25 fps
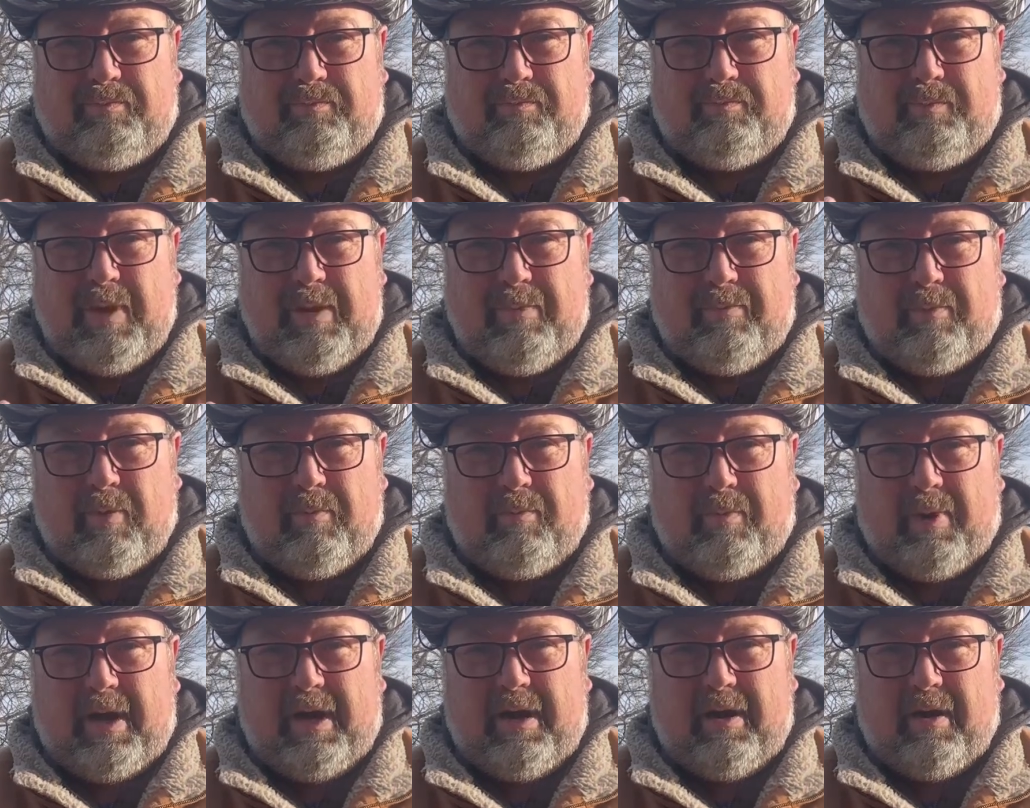Be
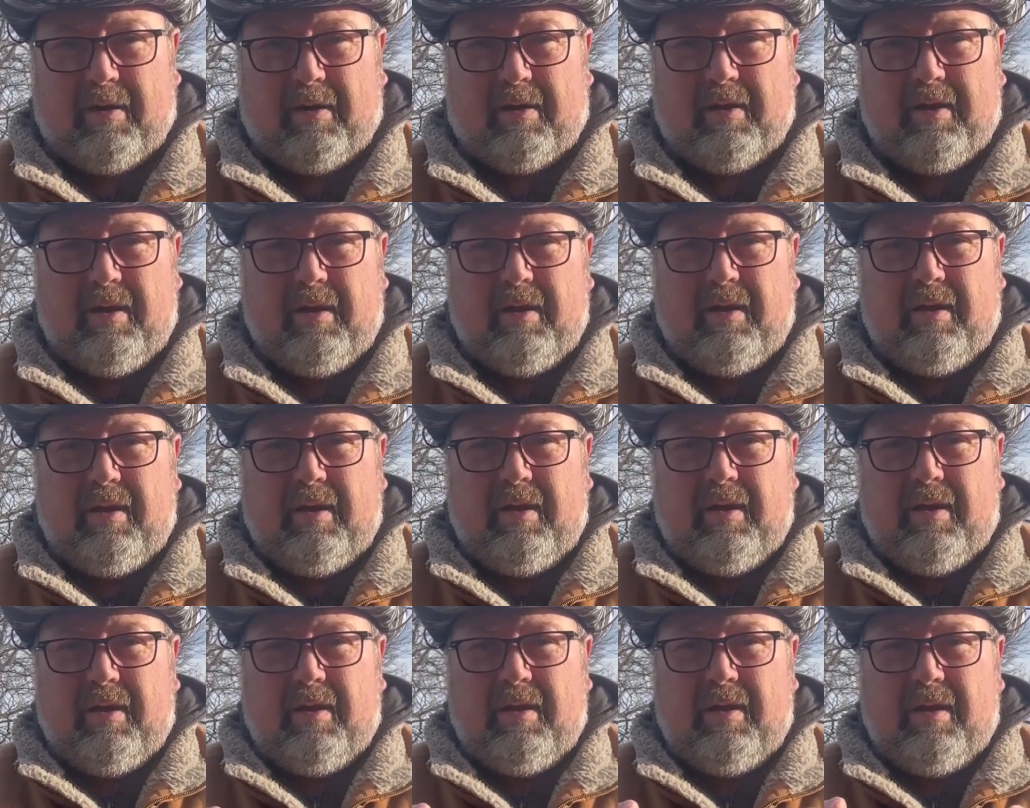prepared.
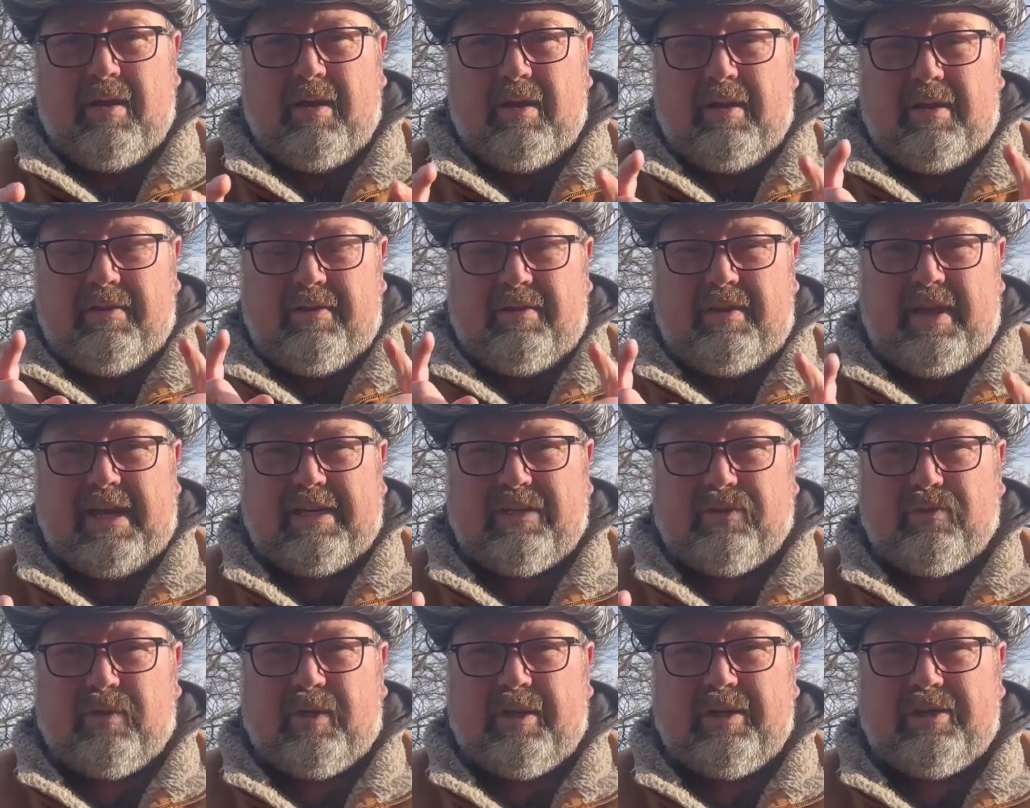
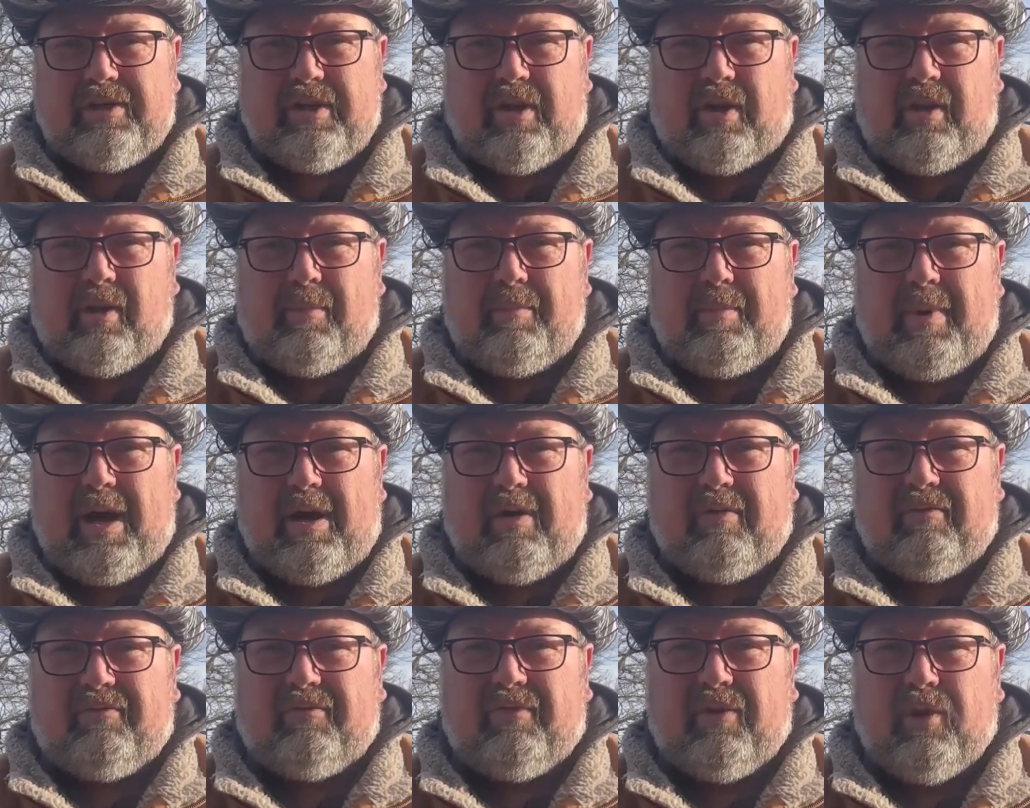That's what it's all
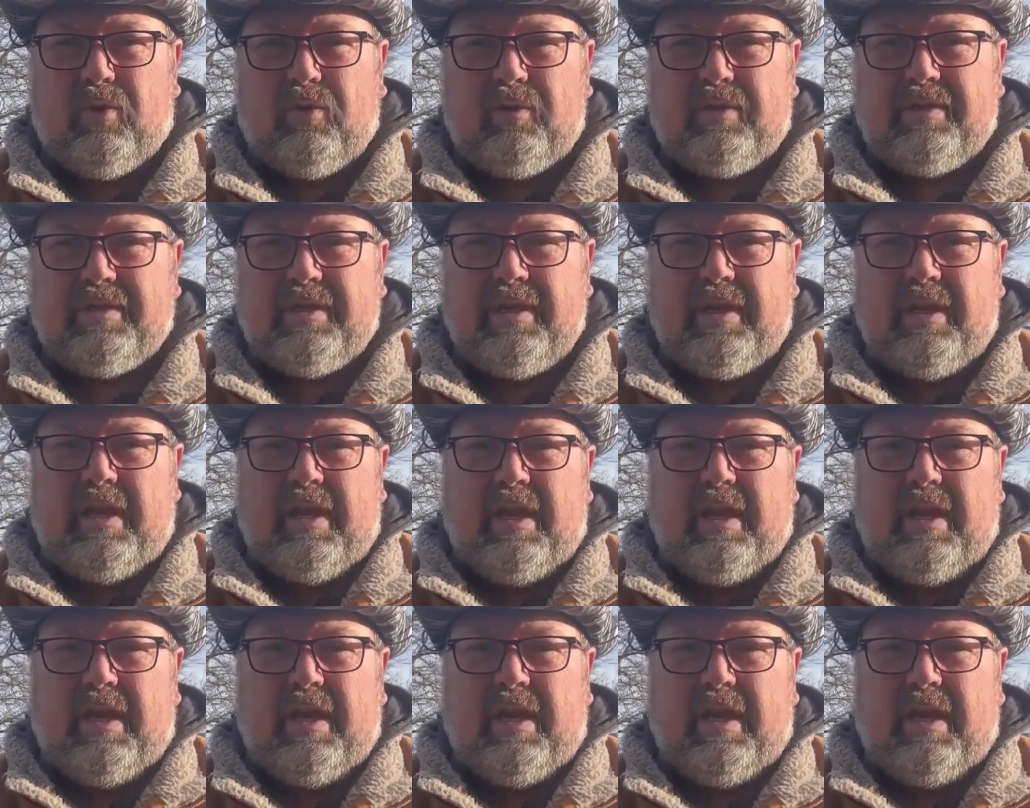about, folks.